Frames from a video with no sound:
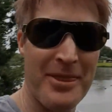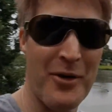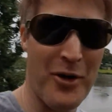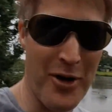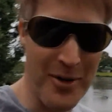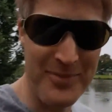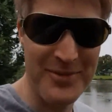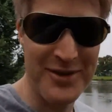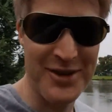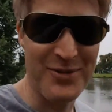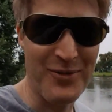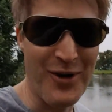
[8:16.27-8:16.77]

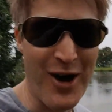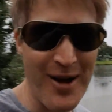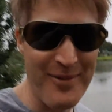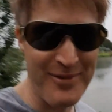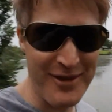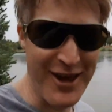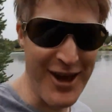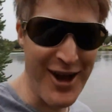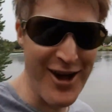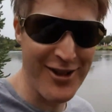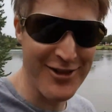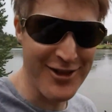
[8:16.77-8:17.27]
Whoop,
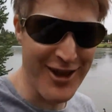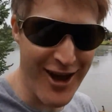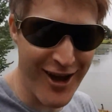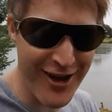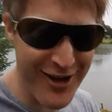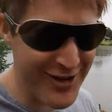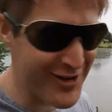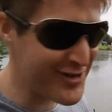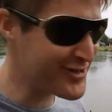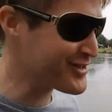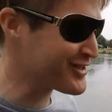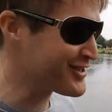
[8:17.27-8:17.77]
wipe the old
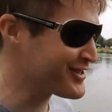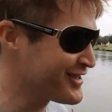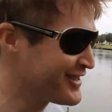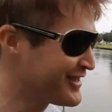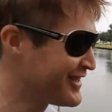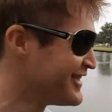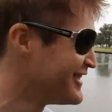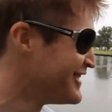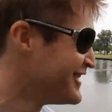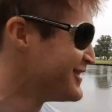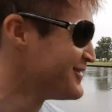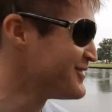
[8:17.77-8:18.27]
nose.
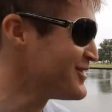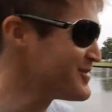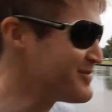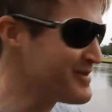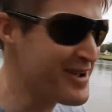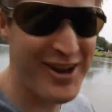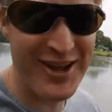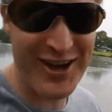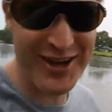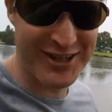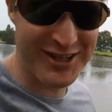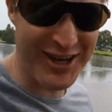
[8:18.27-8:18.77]

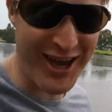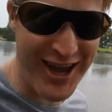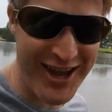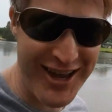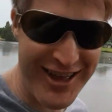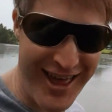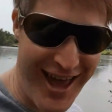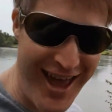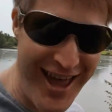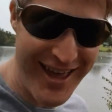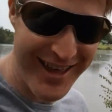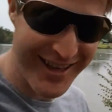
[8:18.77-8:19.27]
Well, I'll show
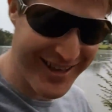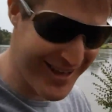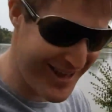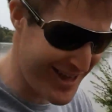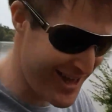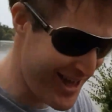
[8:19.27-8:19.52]
you that.